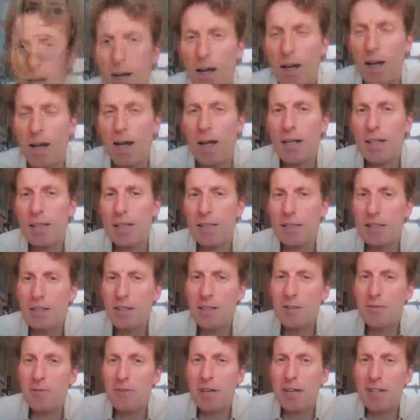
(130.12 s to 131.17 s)
I didn't,
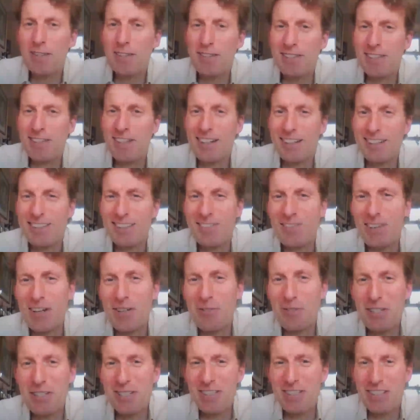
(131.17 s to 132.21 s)
in fact, start my
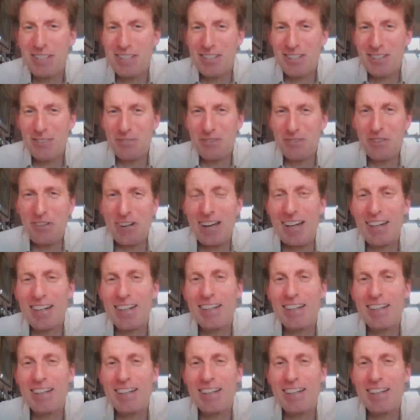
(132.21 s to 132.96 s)
research in Wuhan.